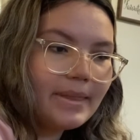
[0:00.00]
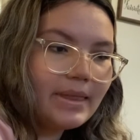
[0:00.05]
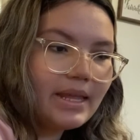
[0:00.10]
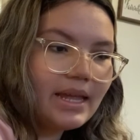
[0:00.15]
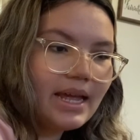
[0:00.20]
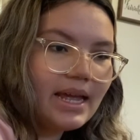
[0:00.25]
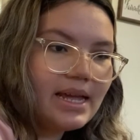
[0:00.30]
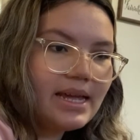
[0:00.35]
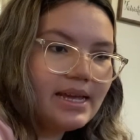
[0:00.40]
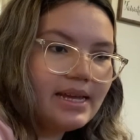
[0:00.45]

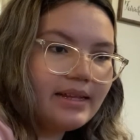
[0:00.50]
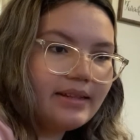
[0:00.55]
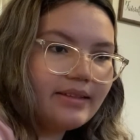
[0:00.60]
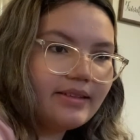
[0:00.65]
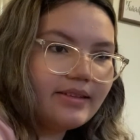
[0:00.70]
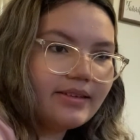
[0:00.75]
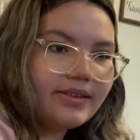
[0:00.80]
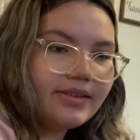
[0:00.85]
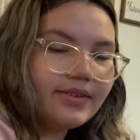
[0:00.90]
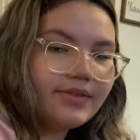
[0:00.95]

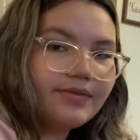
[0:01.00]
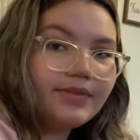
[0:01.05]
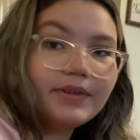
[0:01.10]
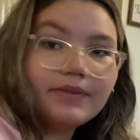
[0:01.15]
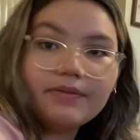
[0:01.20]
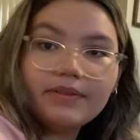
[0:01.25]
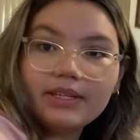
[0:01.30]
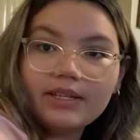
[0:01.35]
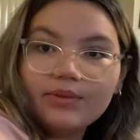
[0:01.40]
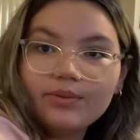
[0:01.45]

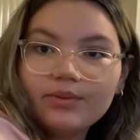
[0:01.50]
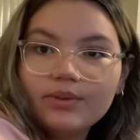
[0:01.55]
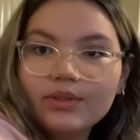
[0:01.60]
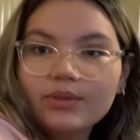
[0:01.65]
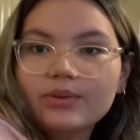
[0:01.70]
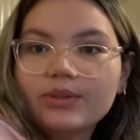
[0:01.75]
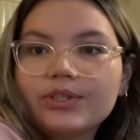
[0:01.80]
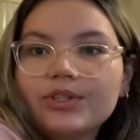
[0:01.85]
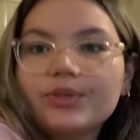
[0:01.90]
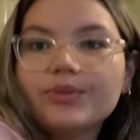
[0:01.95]
8:50 was
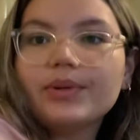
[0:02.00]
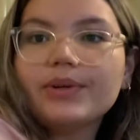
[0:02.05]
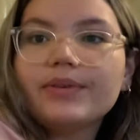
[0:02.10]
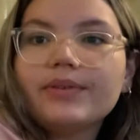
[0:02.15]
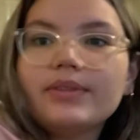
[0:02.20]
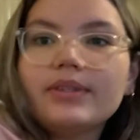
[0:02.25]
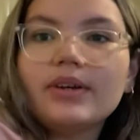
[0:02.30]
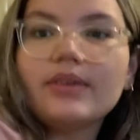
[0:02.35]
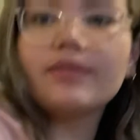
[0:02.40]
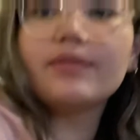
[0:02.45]
when she
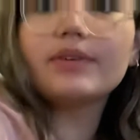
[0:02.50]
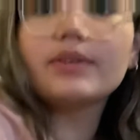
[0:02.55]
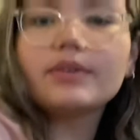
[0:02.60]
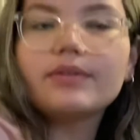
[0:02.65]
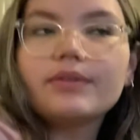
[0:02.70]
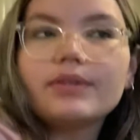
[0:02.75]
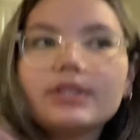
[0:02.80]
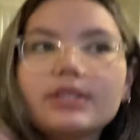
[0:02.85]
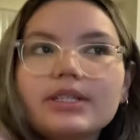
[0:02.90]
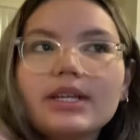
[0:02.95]
went down for her
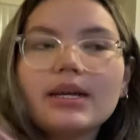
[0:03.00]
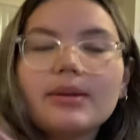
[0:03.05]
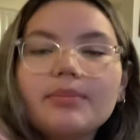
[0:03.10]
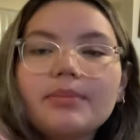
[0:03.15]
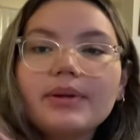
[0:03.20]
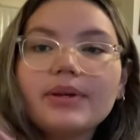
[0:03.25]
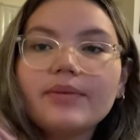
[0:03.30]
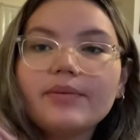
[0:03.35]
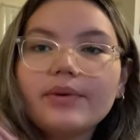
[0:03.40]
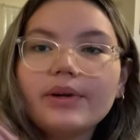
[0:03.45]
first nap,
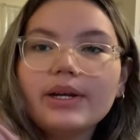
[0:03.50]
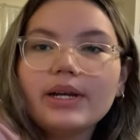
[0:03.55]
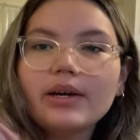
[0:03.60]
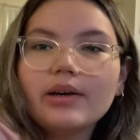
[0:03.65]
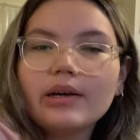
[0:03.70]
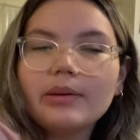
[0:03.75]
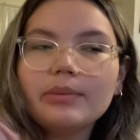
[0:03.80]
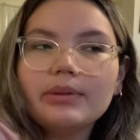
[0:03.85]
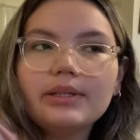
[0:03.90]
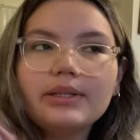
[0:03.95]
and right now
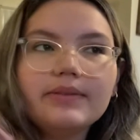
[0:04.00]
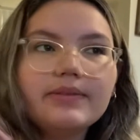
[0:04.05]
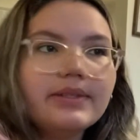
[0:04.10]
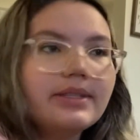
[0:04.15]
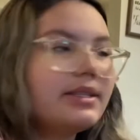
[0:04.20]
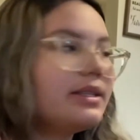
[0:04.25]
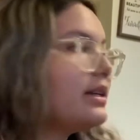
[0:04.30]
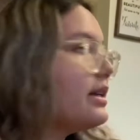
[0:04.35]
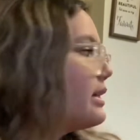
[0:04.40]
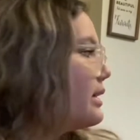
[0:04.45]
I believe
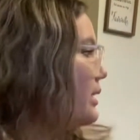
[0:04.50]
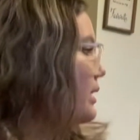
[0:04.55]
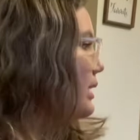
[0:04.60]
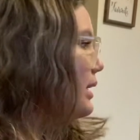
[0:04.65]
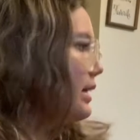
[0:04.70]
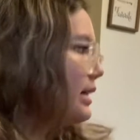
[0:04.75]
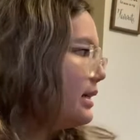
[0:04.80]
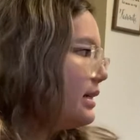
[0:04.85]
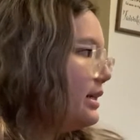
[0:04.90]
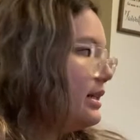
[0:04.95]
it's like
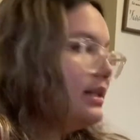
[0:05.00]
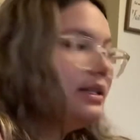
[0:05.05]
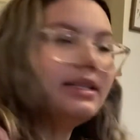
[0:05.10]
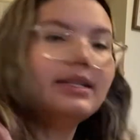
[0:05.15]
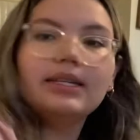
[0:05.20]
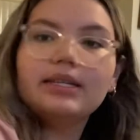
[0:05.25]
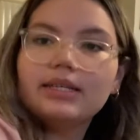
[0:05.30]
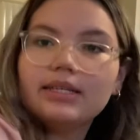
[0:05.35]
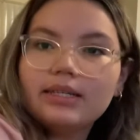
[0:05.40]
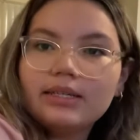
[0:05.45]

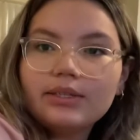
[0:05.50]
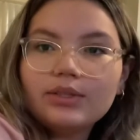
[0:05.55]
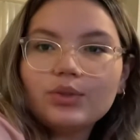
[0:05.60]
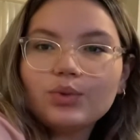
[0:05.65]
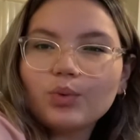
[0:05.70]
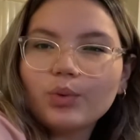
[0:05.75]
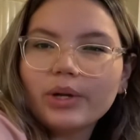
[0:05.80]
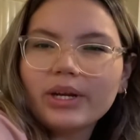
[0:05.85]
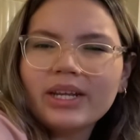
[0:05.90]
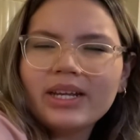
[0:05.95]

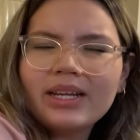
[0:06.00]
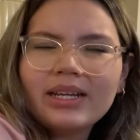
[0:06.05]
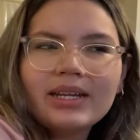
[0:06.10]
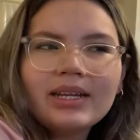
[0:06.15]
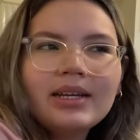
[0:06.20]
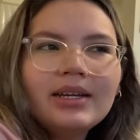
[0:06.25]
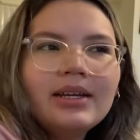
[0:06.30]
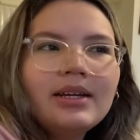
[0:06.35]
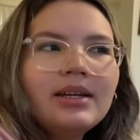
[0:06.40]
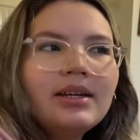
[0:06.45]
9:20.
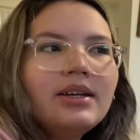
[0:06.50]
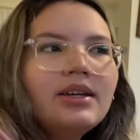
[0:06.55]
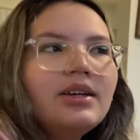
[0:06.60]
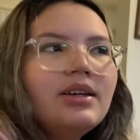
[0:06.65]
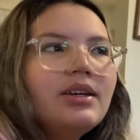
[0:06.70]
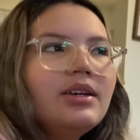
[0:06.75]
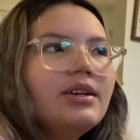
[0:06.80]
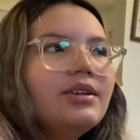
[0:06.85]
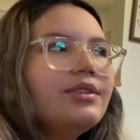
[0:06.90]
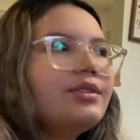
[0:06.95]

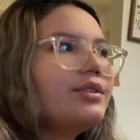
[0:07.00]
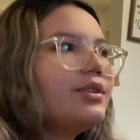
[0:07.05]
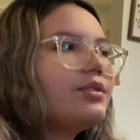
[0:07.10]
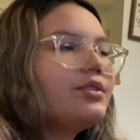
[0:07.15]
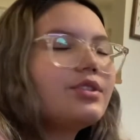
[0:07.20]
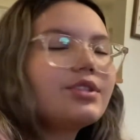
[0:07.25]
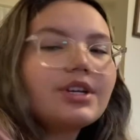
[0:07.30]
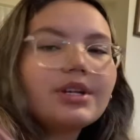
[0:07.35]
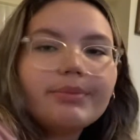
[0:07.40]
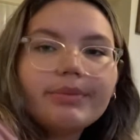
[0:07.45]
So
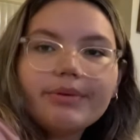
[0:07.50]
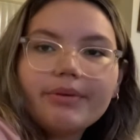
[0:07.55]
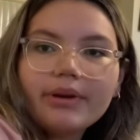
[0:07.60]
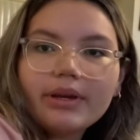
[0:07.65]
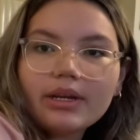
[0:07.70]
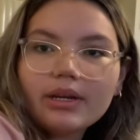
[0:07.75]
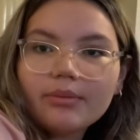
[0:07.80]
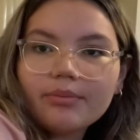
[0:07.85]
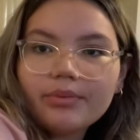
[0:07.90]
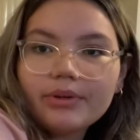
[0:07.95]
she's gonna be
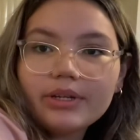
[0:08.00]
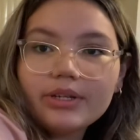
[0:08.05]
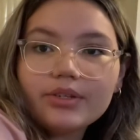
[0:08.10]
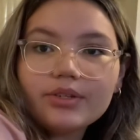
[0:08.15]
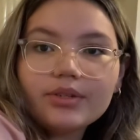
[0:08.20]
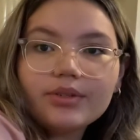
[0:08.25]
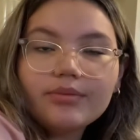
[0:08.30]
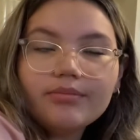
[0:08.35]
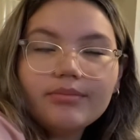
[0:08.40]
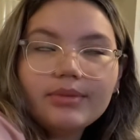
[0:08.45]
waking up pretty
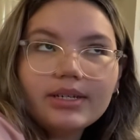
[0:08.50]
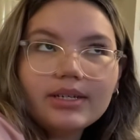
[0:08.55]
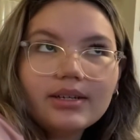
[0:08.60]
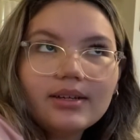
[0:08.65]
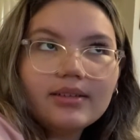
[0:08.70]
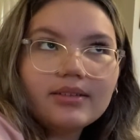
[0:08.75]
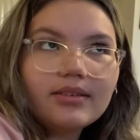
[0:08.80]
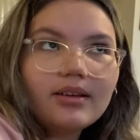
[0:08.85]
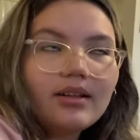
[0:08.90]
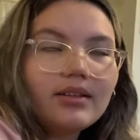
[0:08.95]
soon
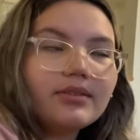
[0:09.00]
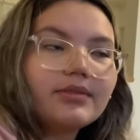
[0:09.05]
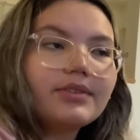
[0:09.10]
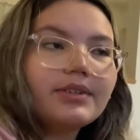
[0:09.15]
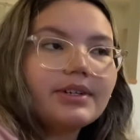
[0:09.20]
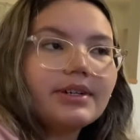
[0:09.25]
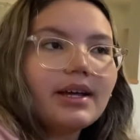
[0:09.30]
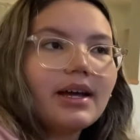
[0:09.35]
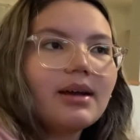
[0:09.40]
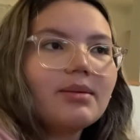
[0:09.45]
because all of
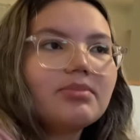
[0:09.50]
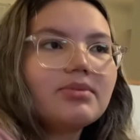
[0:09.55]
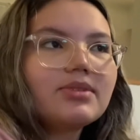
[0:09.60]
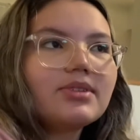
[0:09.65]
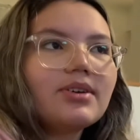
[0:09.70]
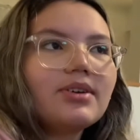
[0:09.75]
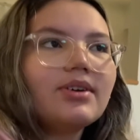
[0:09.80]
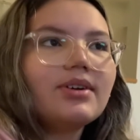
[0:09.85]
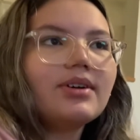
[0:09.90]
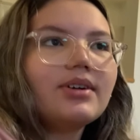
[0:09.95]
her naps
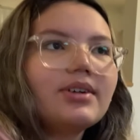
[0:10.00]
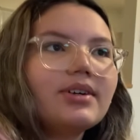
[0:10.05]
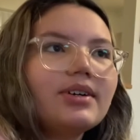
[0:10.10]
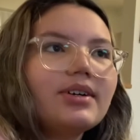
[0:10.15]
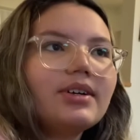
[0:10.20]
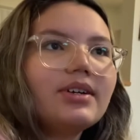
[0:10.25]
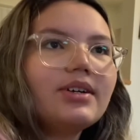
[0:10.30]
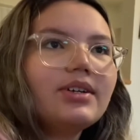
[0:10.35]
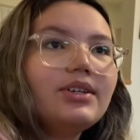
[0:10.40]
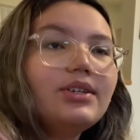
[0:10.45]

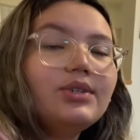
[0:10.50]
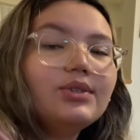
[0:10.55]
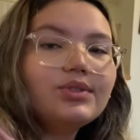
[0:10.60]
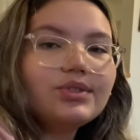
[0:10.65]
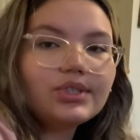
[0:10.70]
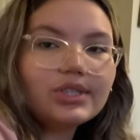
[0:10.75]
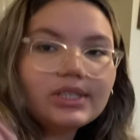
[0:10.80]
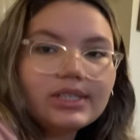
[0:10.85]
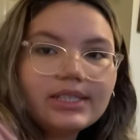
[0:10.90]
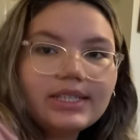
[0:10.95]
are
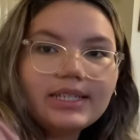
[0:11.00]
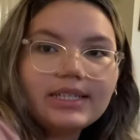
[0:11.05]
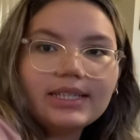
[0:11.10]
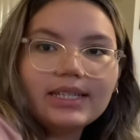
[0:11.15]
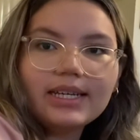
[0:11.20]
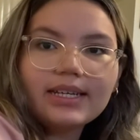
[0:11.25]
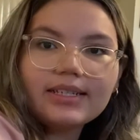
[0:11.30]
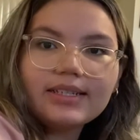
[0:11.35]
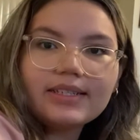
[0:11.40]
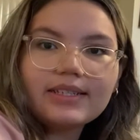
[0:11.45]
usually
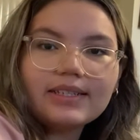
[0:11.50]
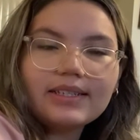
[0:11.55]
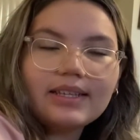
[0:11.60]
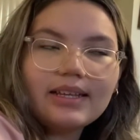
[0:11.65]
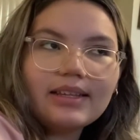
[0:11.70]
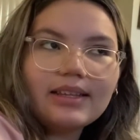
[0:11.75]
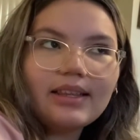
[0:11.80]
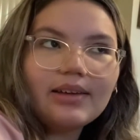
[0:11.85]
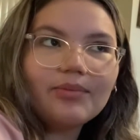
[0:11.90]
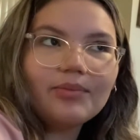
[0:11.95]
less
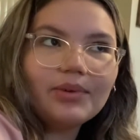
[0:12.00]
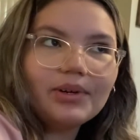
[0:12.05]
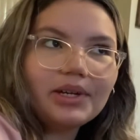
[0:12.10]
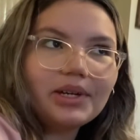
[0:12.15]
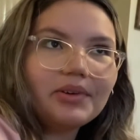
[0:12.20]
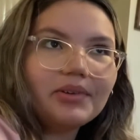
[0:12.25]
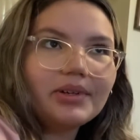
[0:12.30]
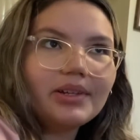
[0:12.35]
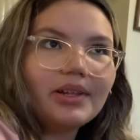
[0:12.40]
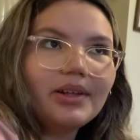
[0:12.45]
than 1
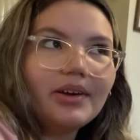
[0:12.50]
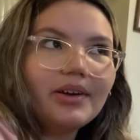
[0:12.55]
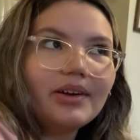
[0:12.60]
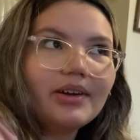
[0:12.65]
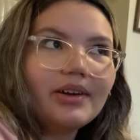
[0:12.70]
hour long.